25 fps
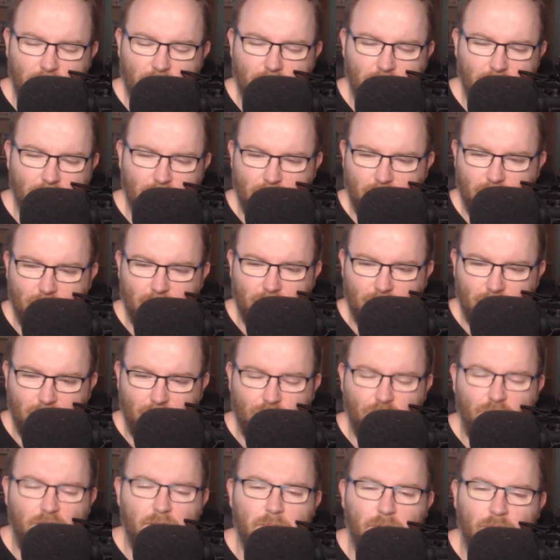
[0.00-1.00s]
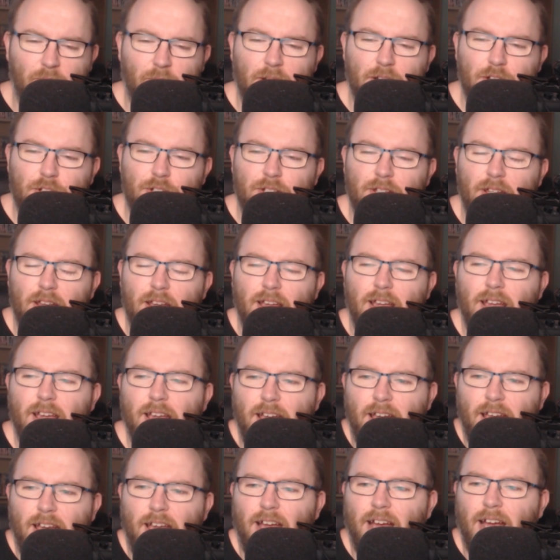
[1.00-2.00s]
the the the crime in question
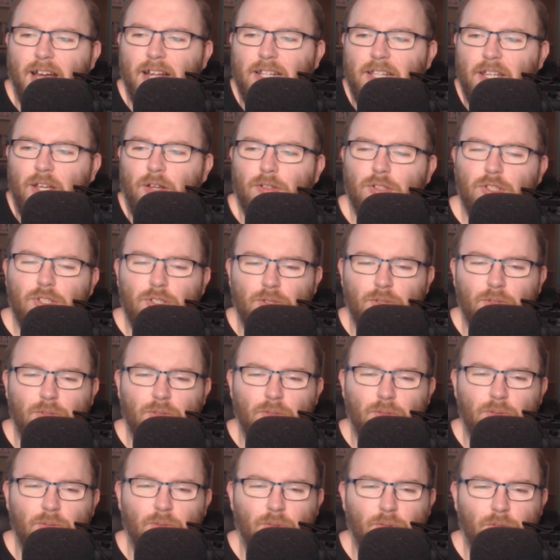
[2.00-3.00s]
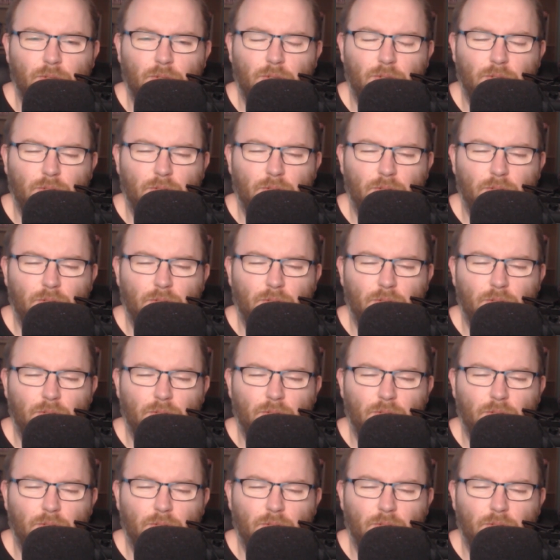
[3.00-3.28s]
and they also